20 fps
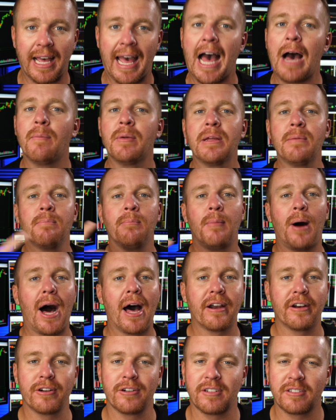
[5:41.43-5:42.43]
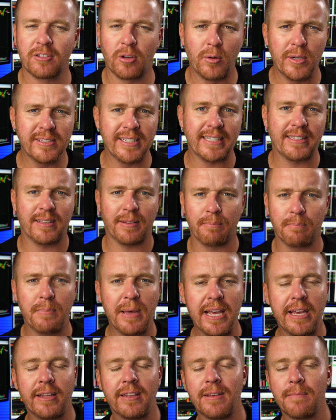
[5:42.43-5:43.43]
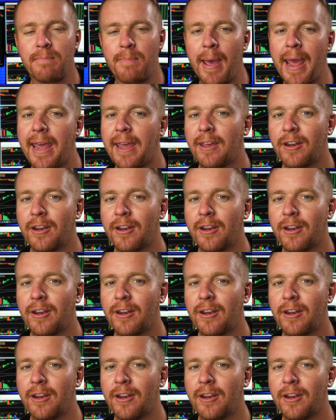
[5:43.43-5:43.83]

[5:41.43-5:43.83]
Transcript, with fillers: How many monitors? It's always like the big debate,